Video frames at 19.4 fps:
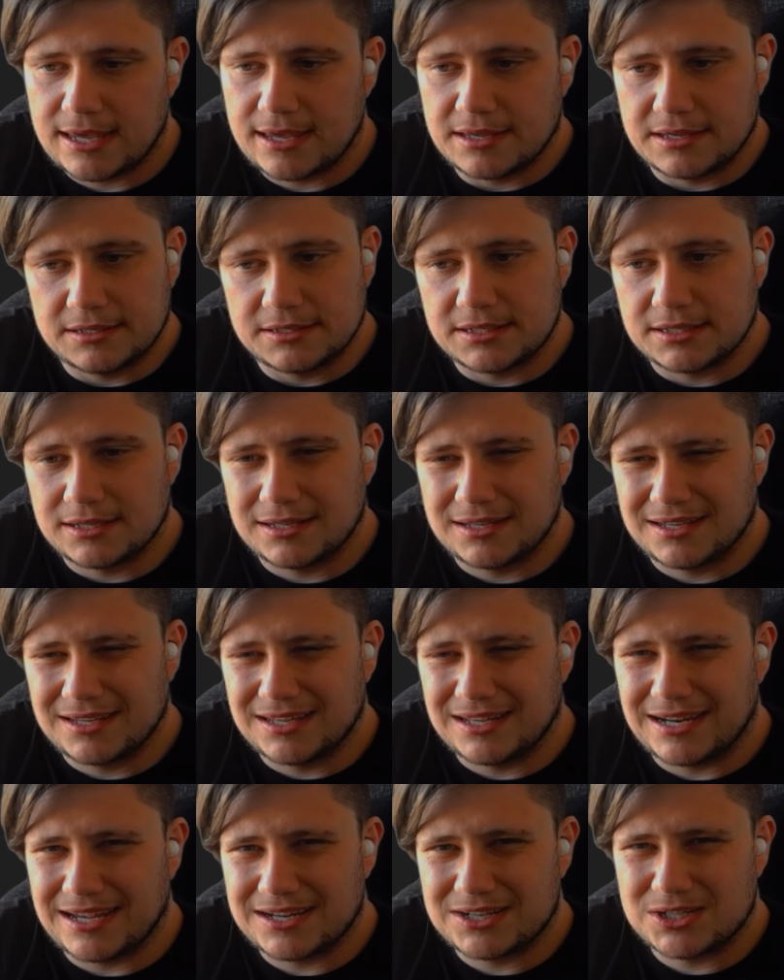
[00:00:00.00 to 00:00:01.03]
and
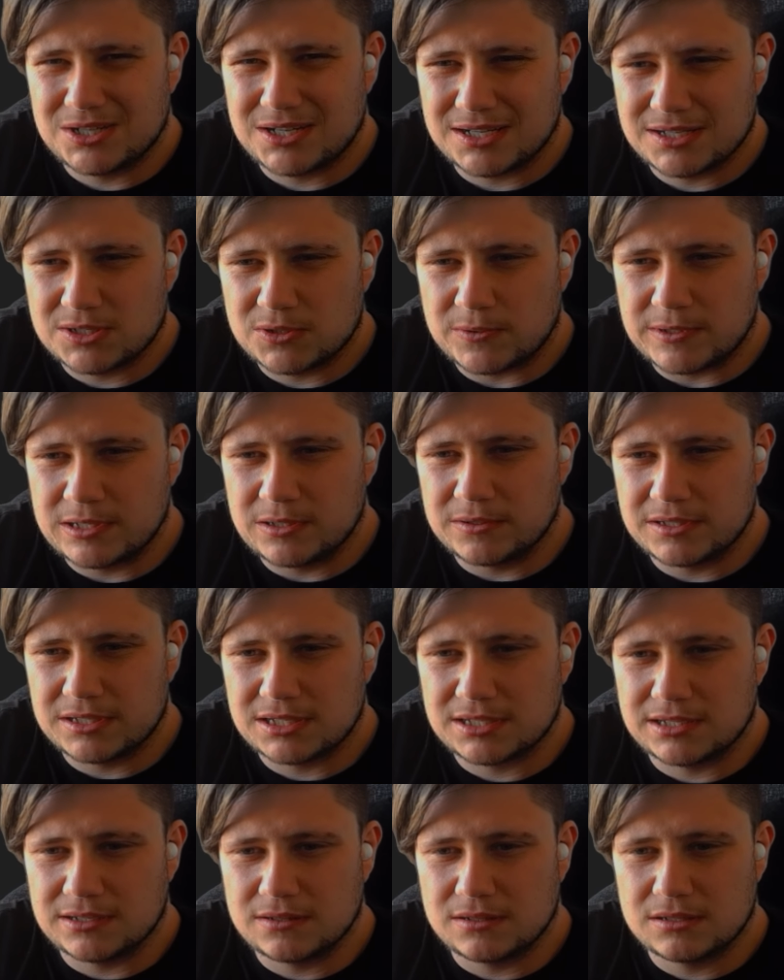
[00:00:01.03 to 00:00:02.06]
it actually takes quite a lot of
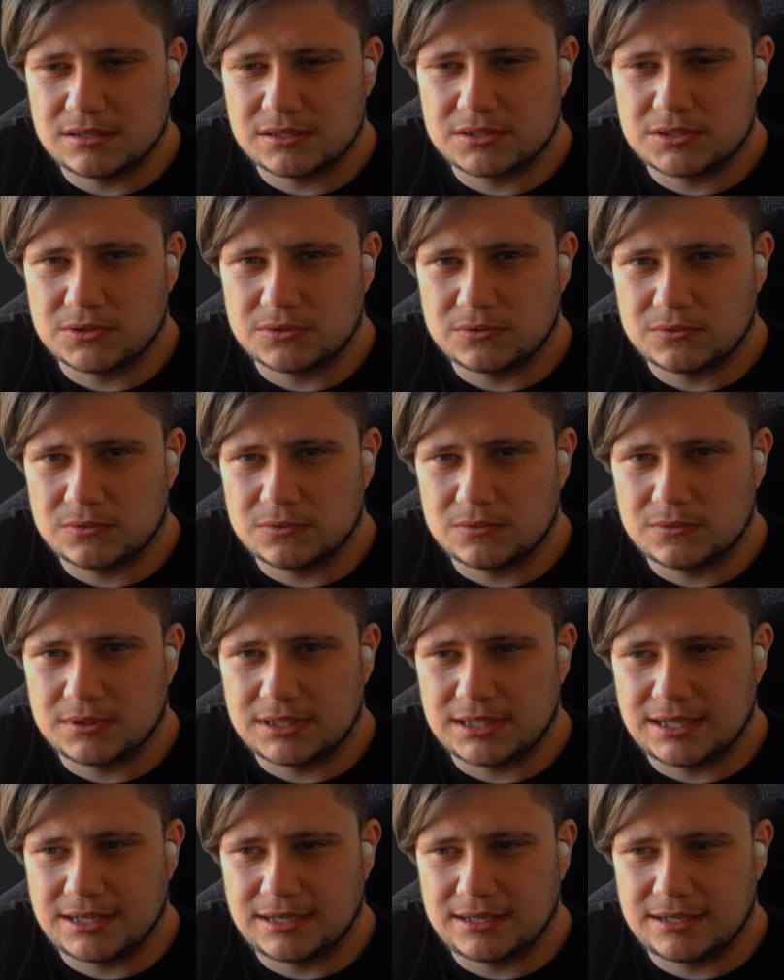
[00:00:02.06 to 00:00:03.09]
skill to